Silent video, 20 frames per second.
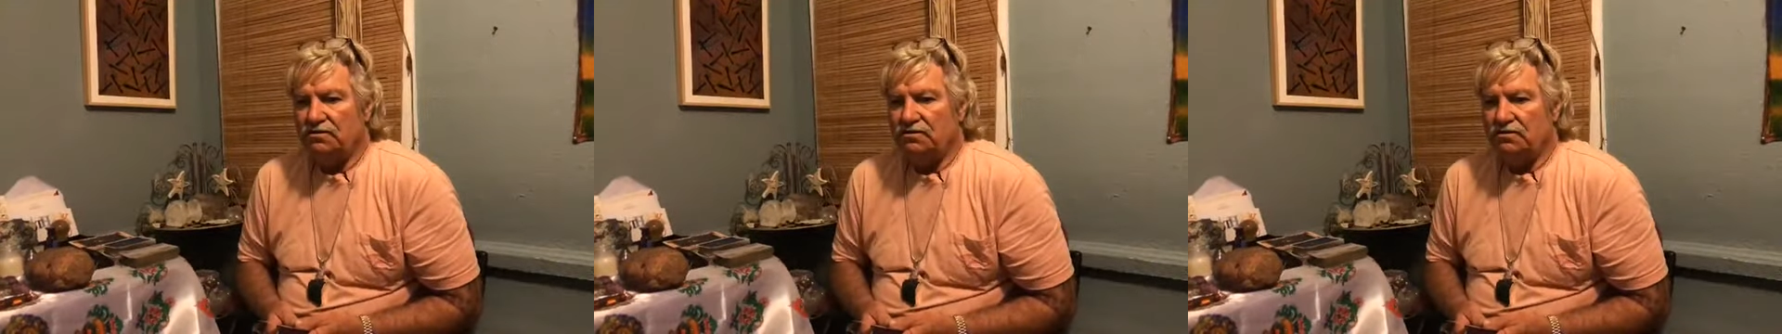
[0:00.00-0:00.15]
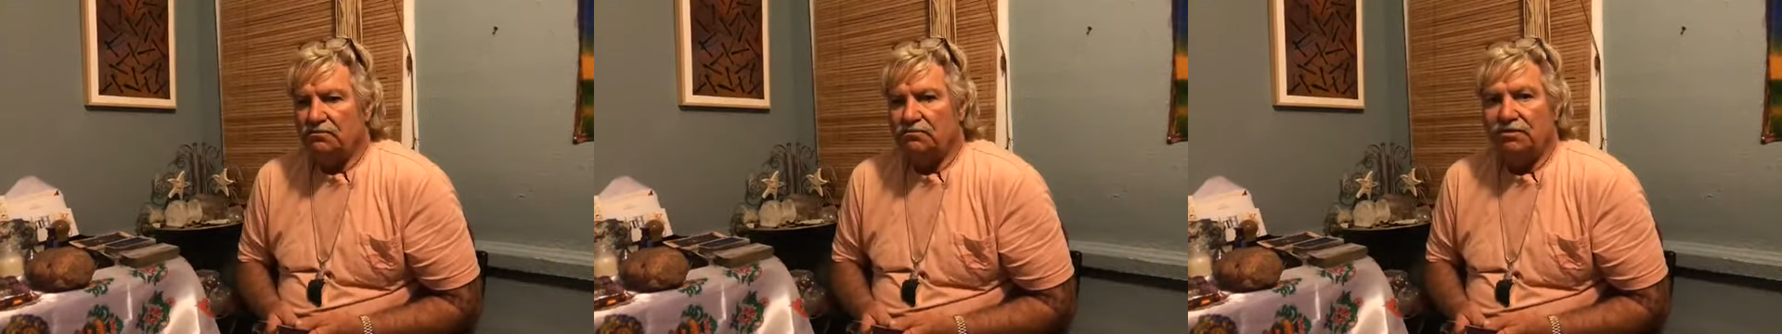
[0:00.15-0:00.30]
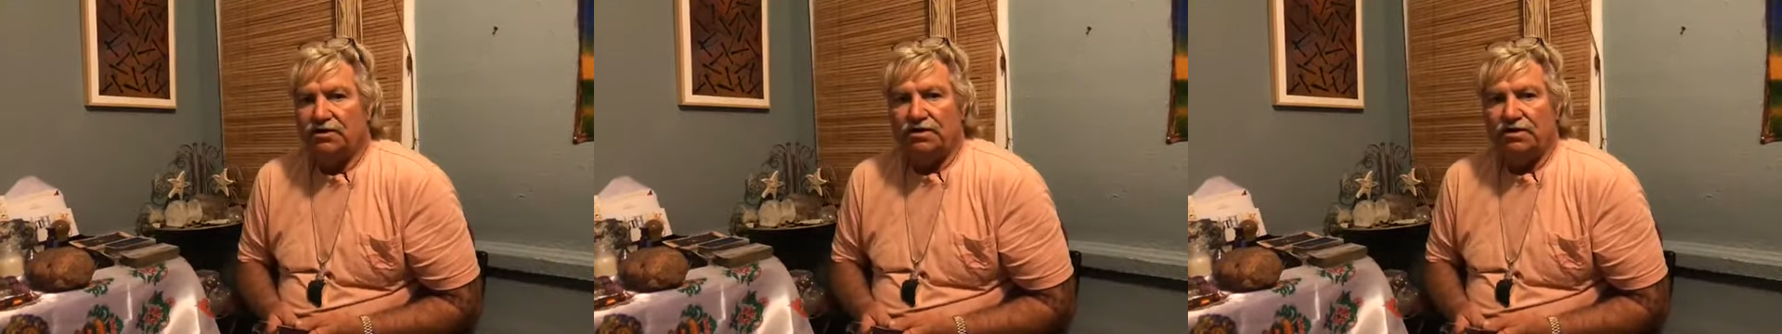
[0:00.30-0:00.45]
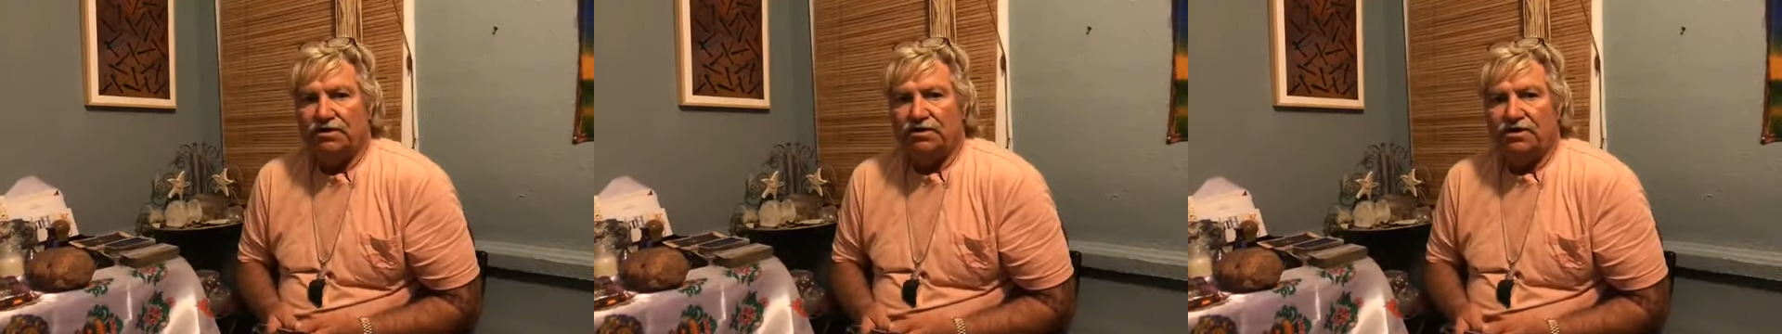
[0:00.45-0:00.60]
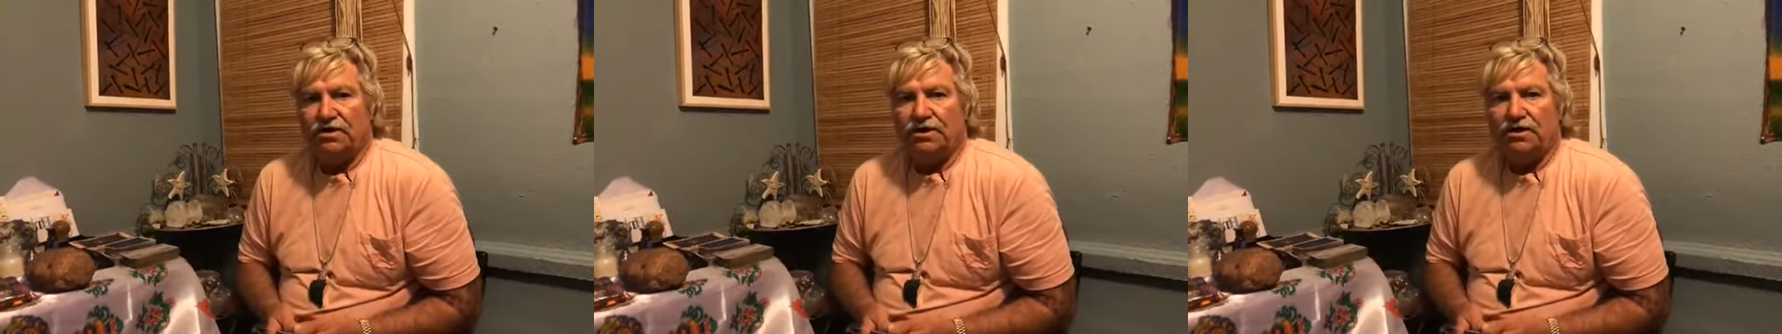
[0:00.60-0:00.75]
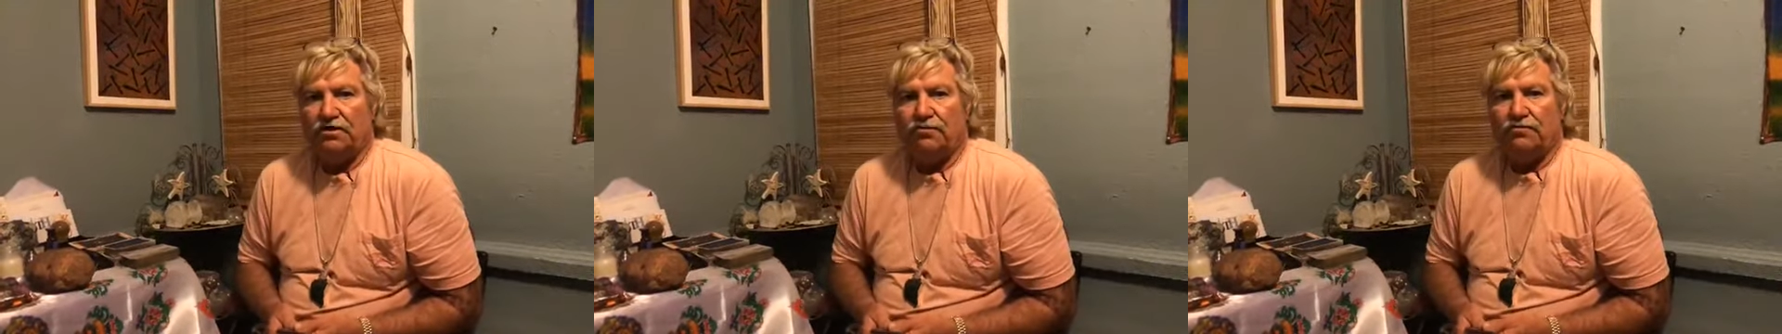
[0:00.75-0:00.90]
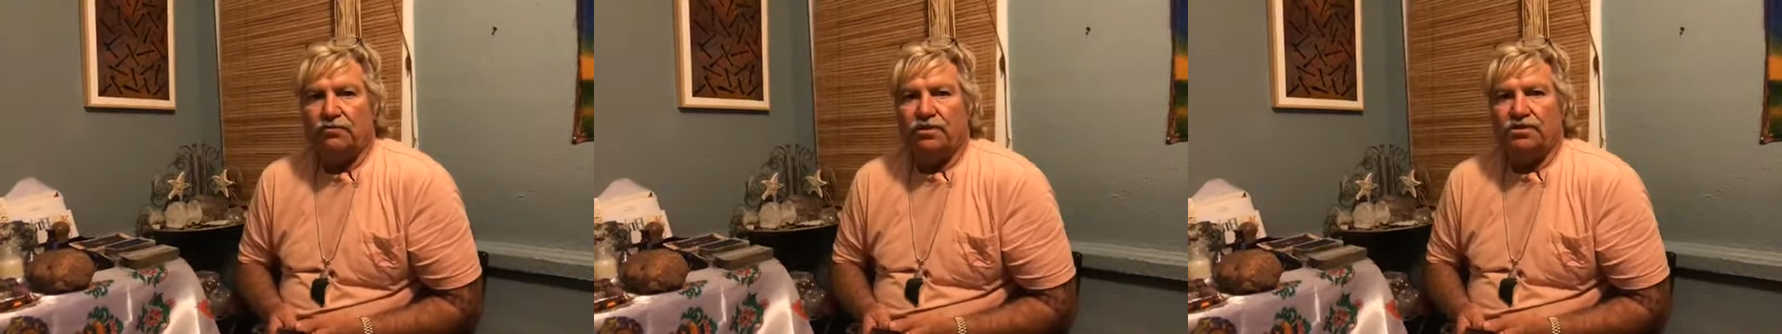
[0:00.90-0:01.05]
Big Cat
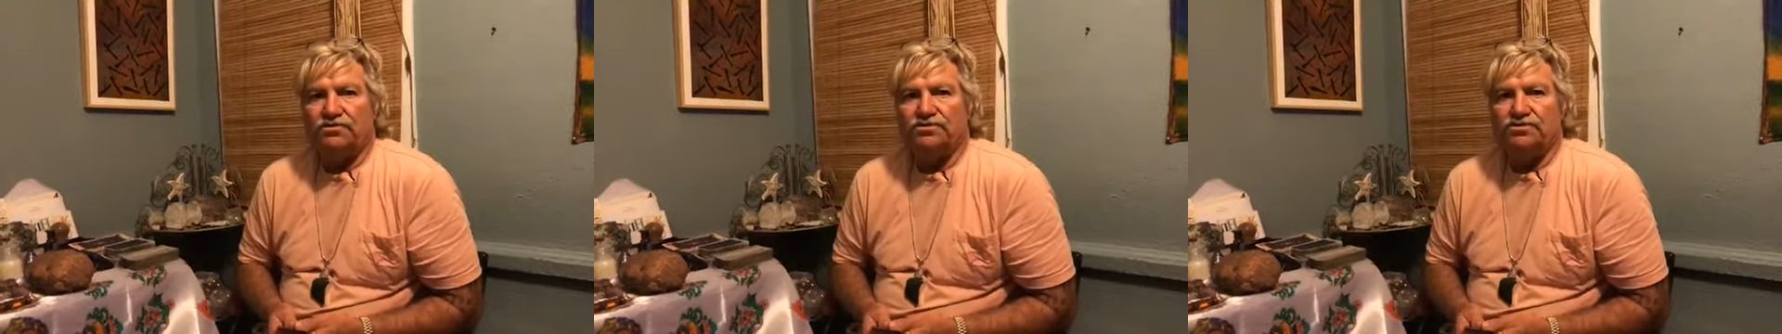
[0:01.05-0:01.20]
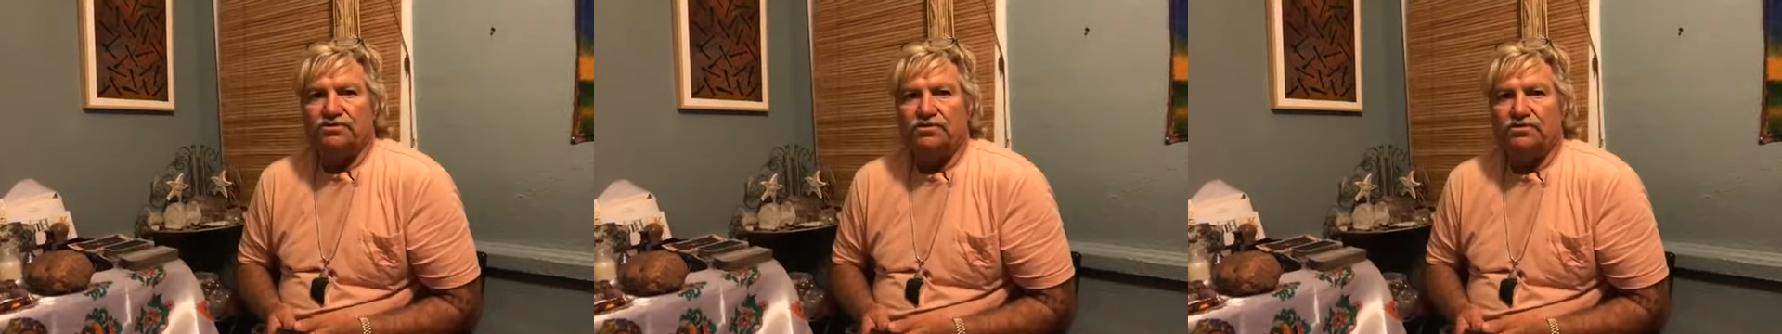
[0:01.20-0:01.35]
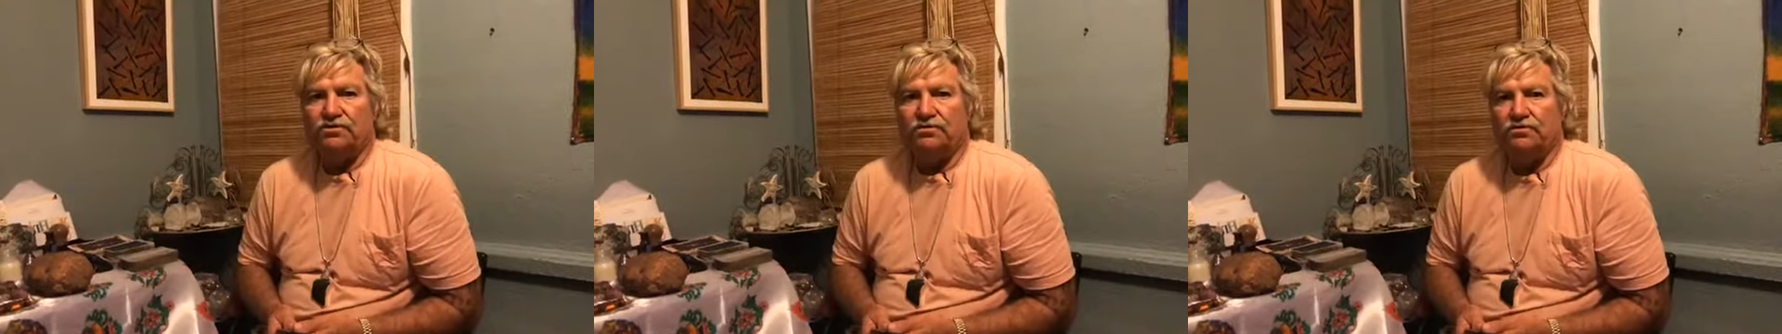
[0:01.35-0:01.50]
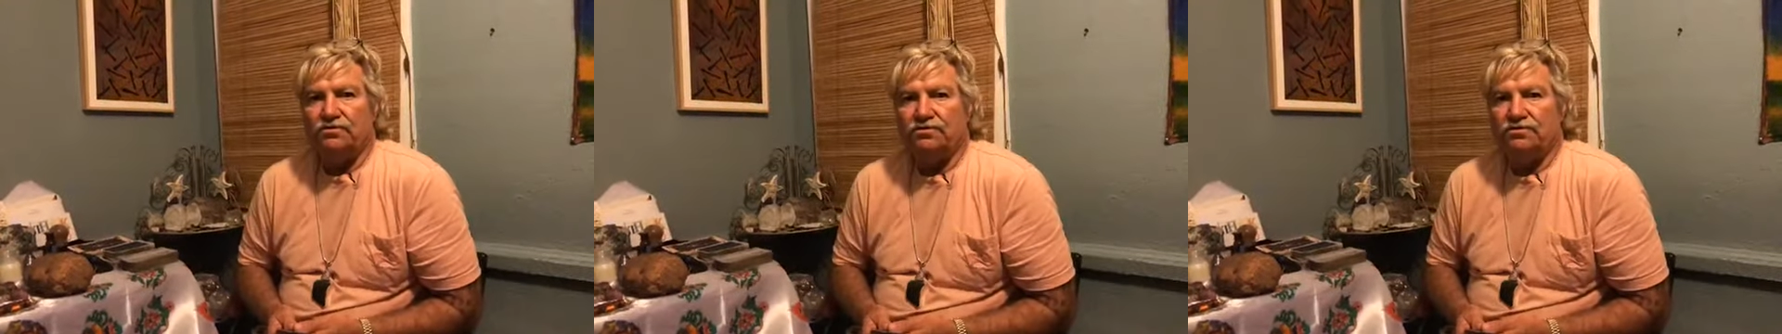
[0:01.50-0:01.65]
Rescue